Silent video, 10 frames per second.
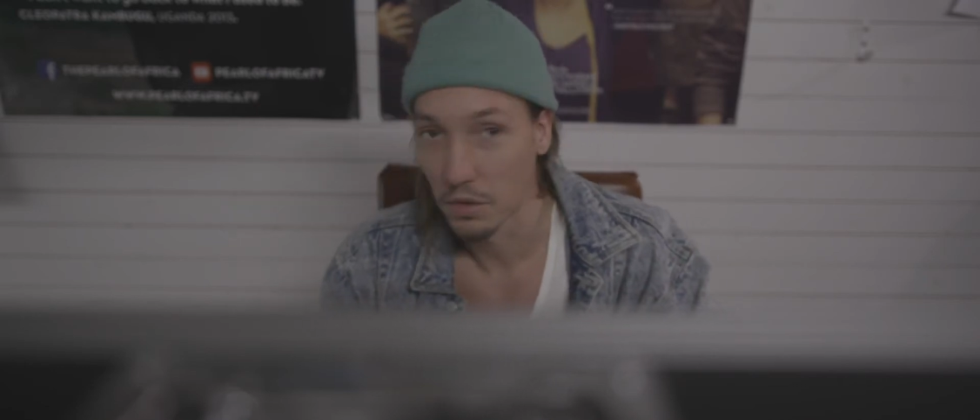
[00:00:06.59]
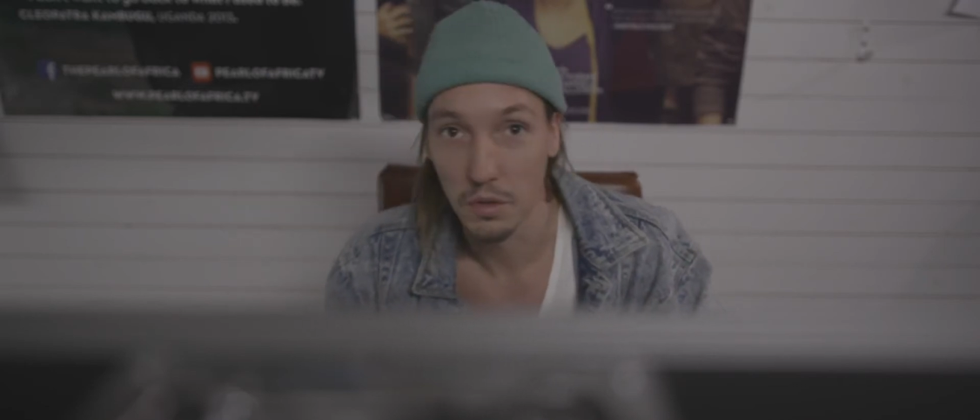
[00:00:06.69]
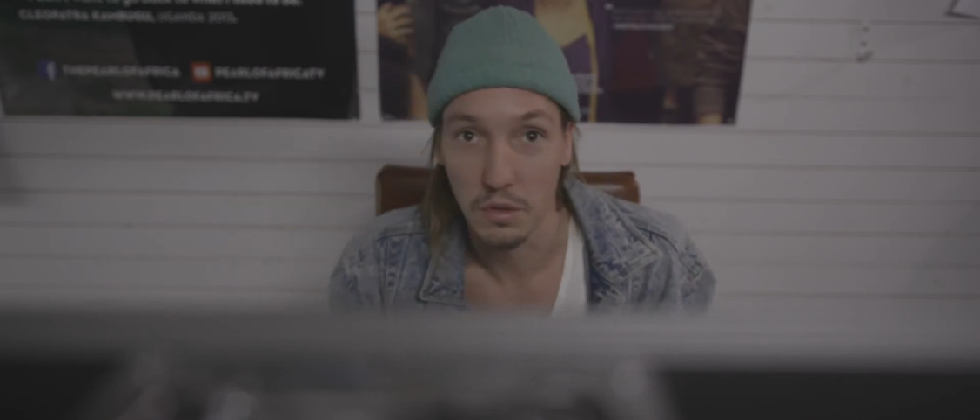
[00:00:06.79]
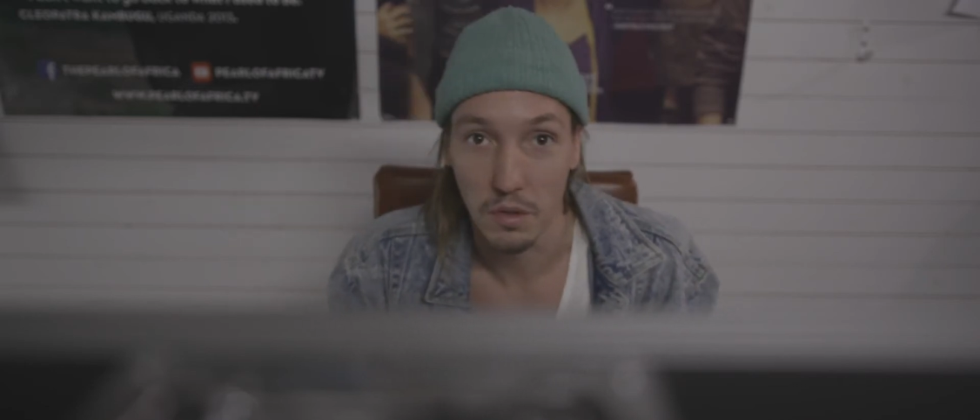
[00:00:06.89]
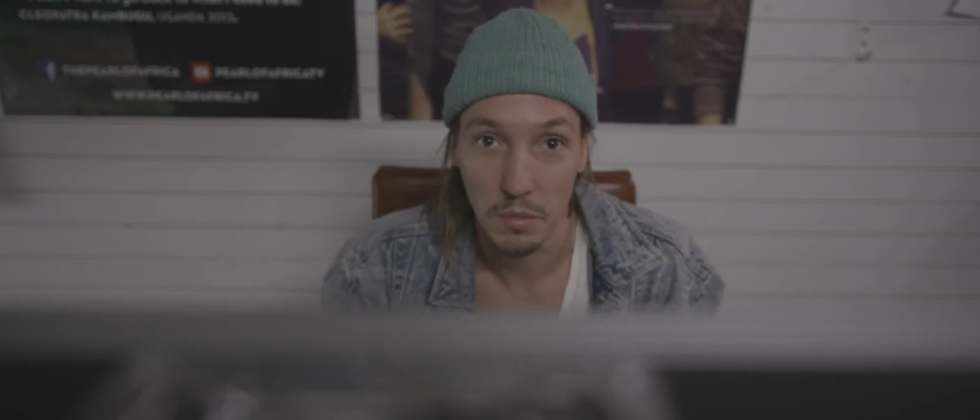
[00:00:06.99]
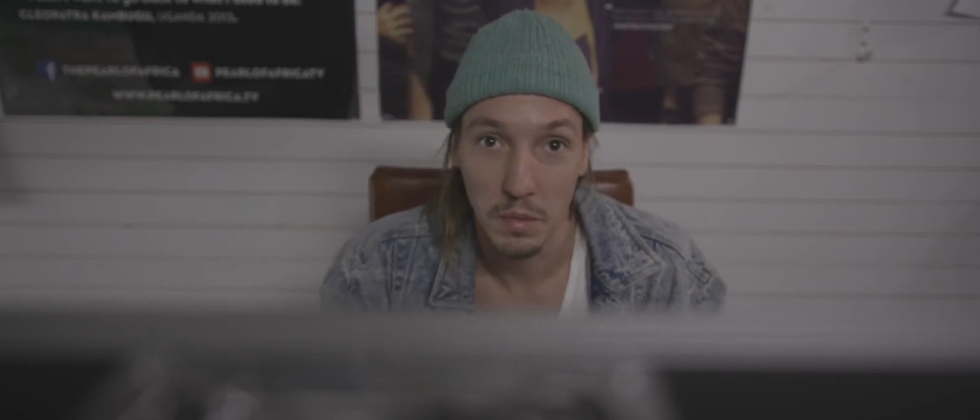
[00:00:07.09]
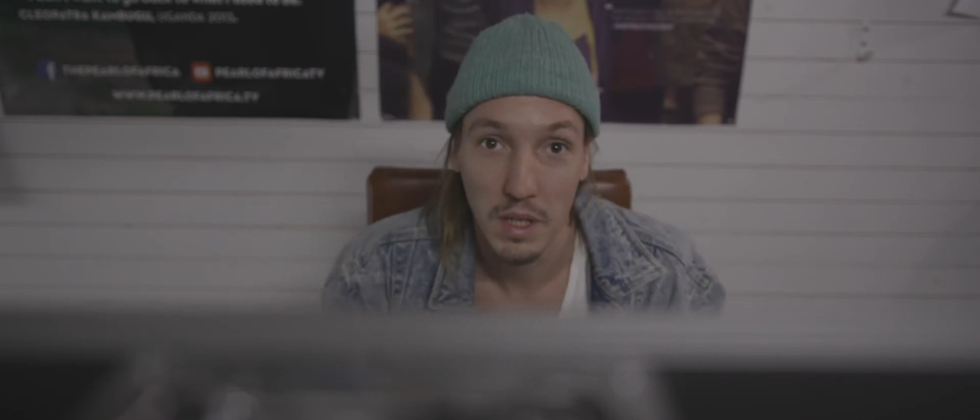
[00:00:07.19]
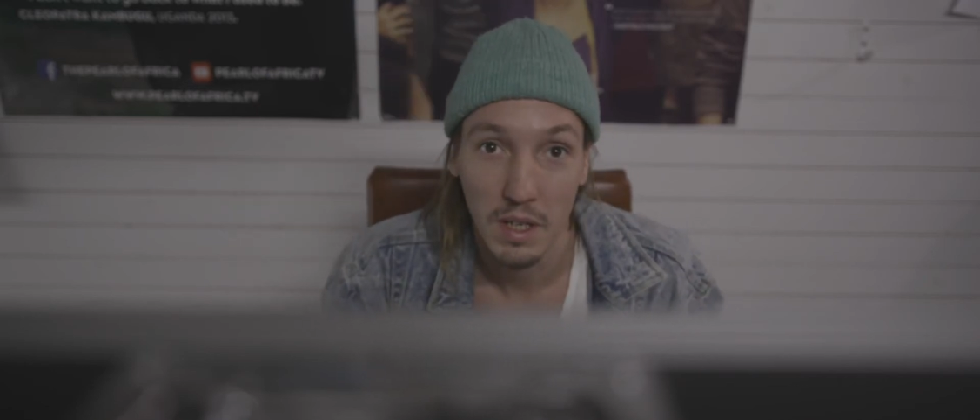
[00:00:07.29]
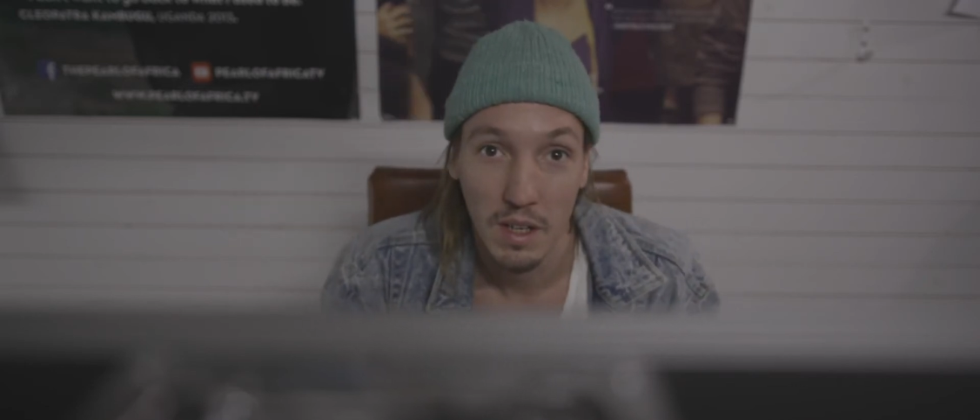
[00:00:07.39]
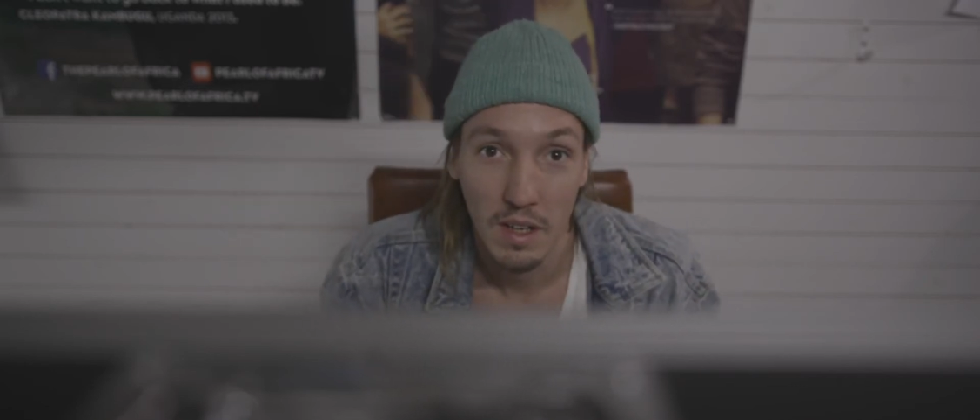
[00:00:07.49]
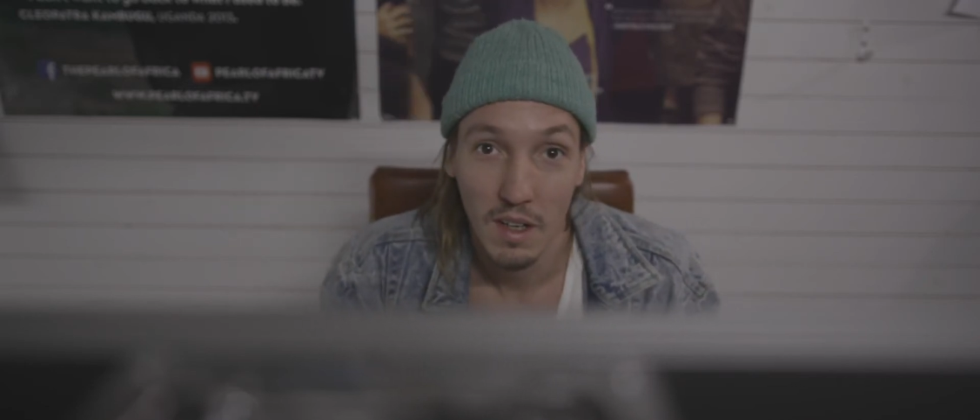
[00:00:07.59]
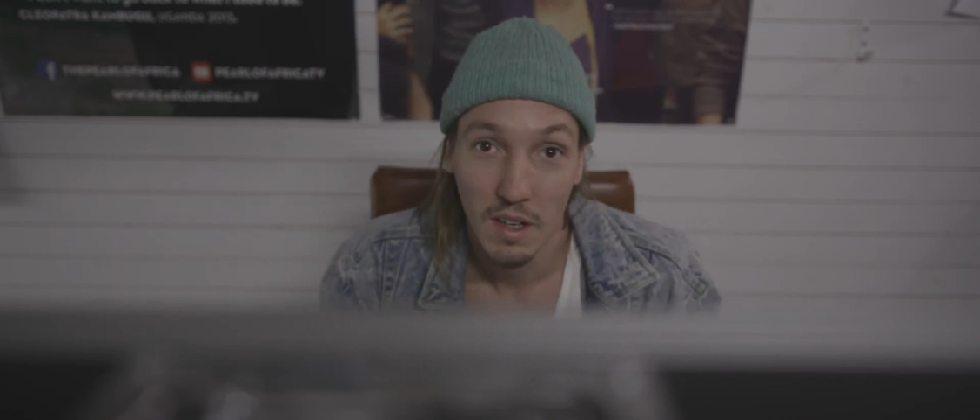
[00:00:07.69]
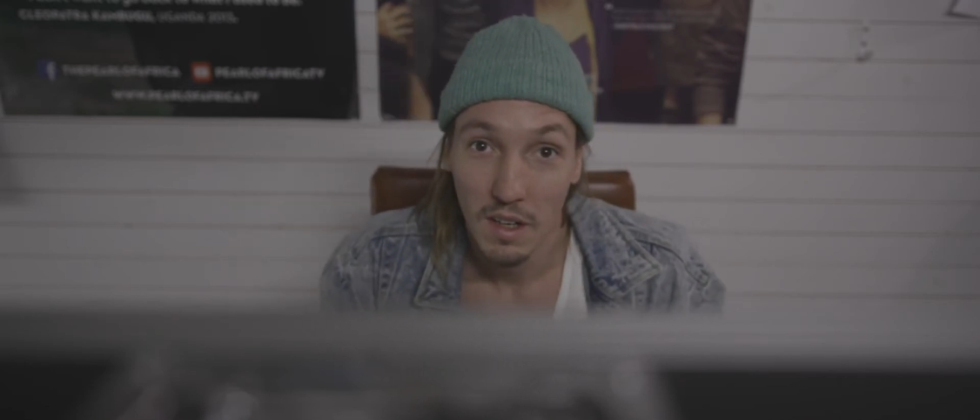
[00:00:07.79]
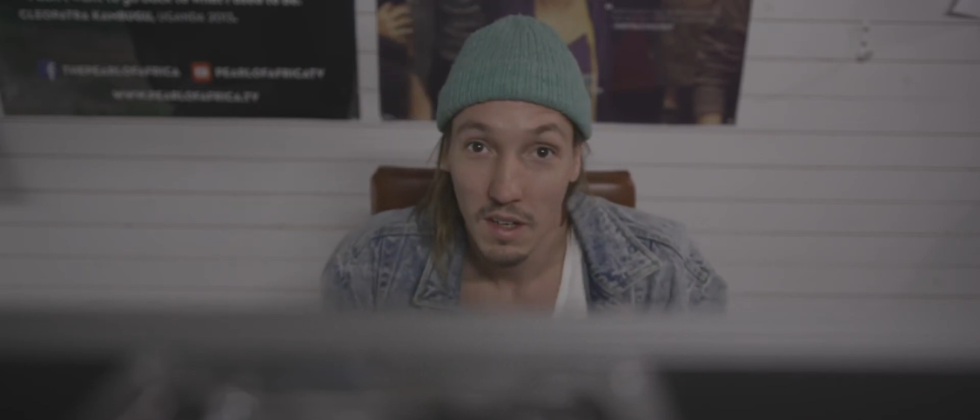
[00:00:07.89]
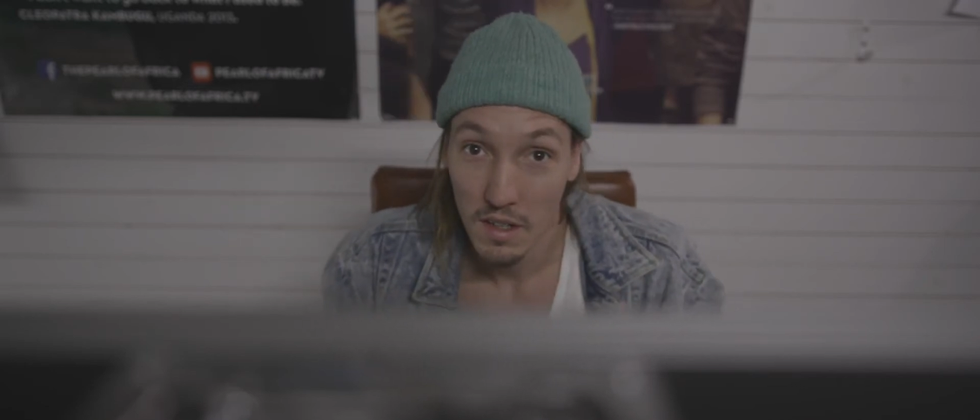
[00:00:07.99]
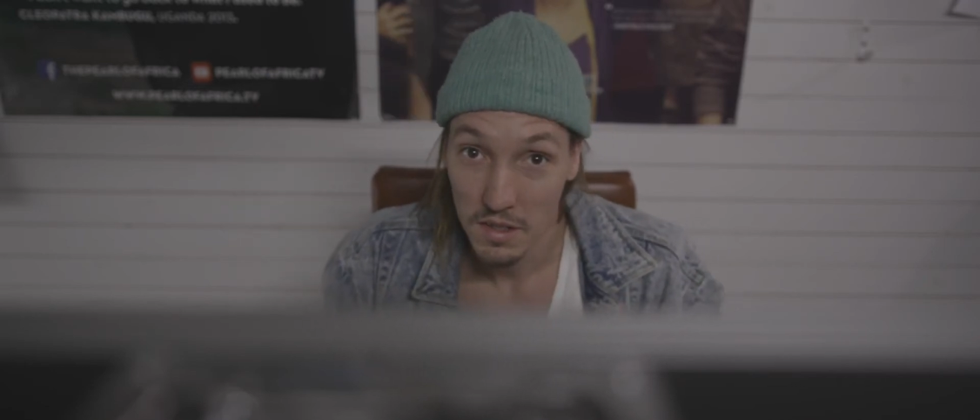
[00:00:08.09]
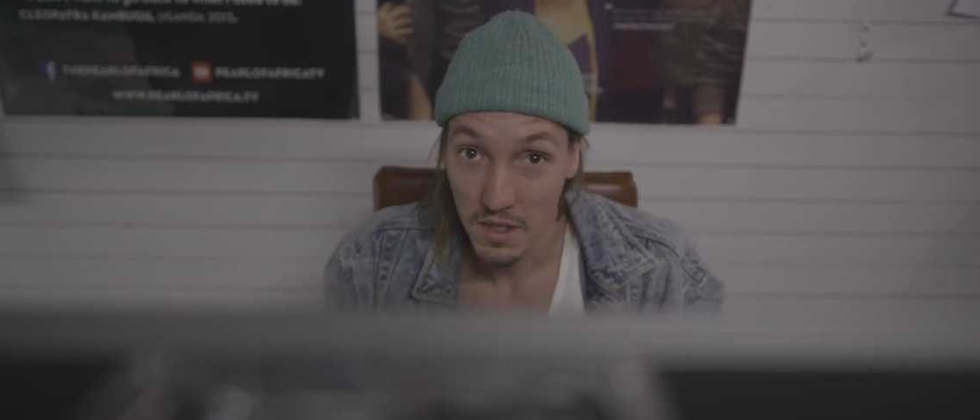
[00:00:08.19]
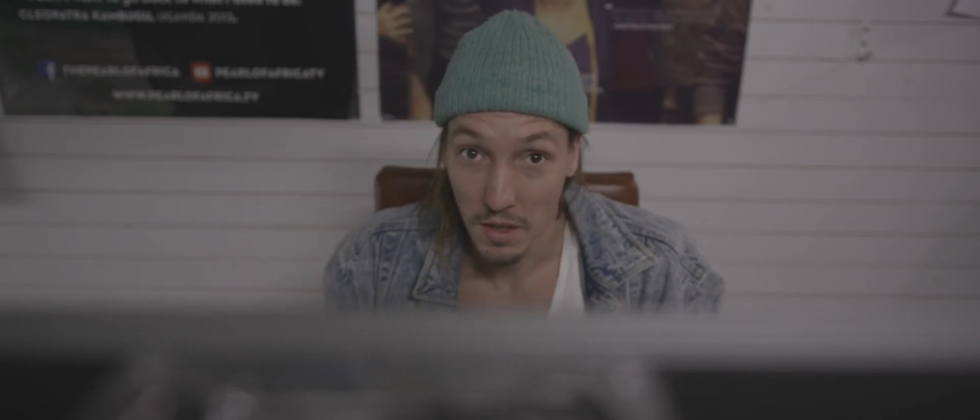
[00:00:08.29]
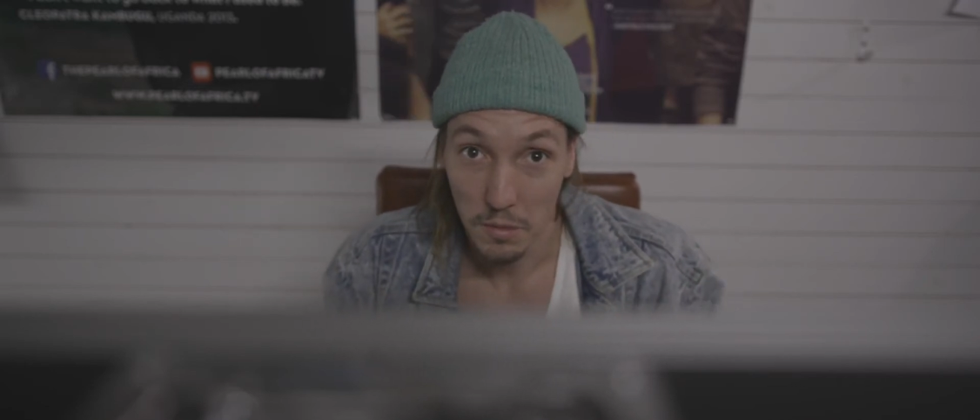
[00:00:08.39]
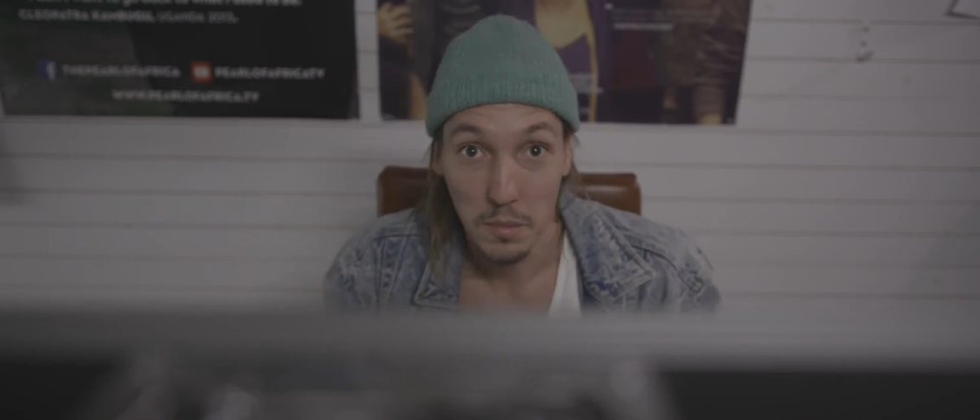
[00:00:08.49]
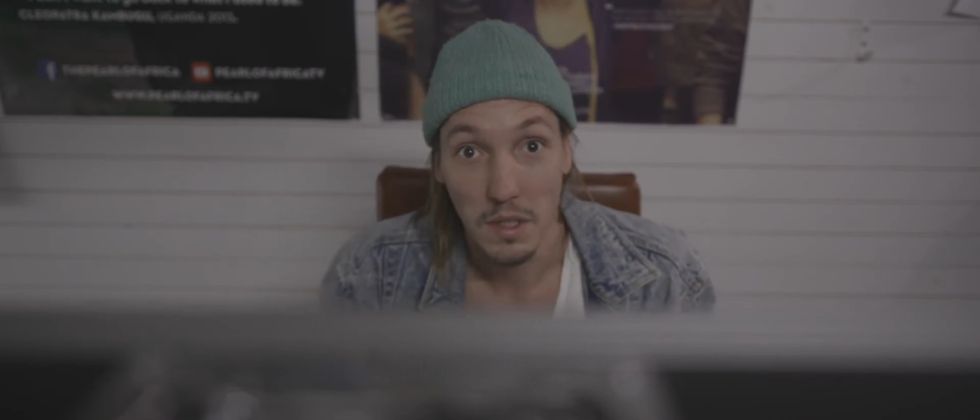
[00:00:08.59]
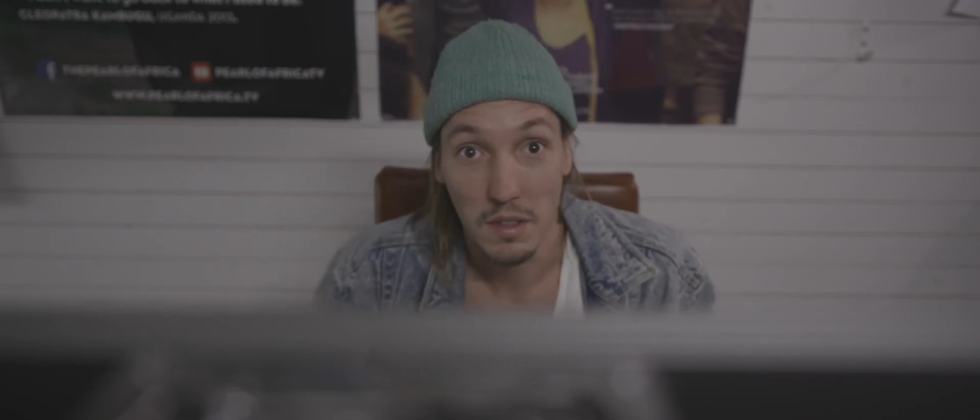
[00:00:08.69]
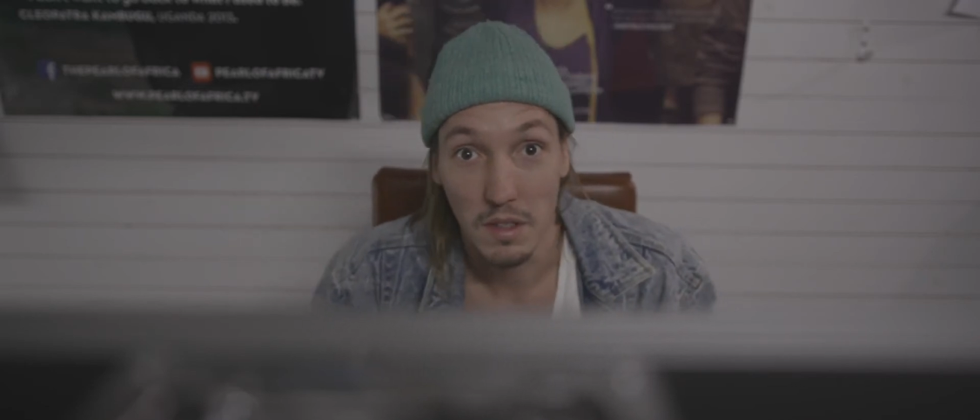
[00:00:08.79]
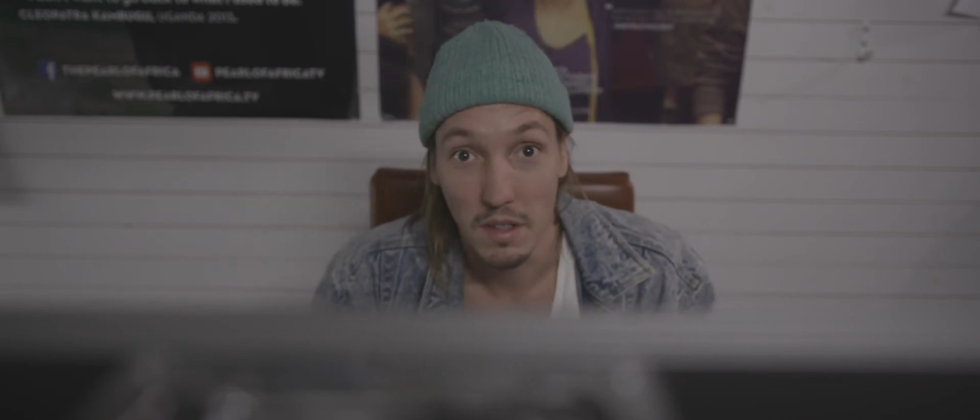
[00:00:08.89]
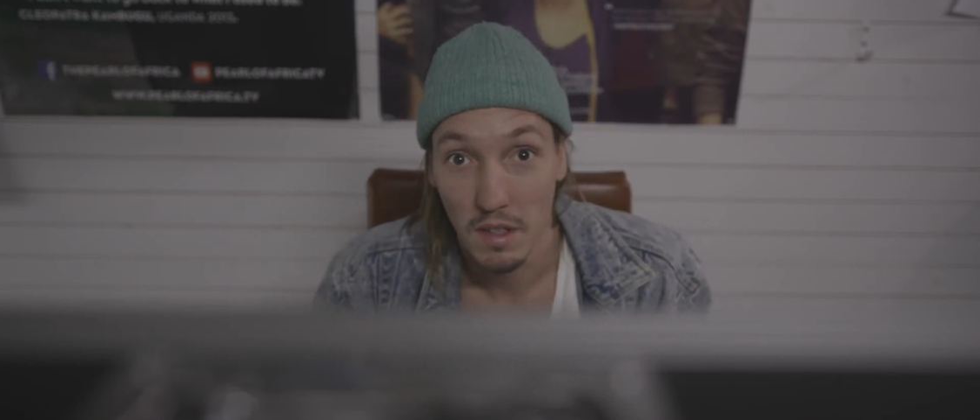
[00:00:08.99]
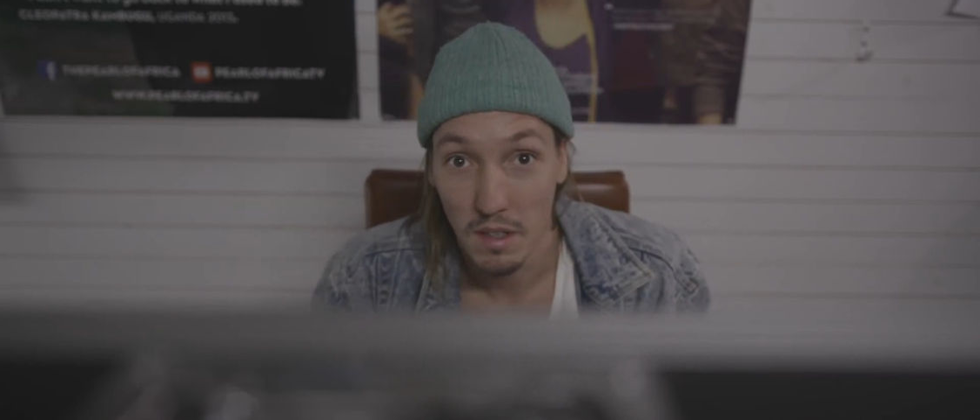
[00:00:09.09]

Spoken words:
YouTube, sound mixing.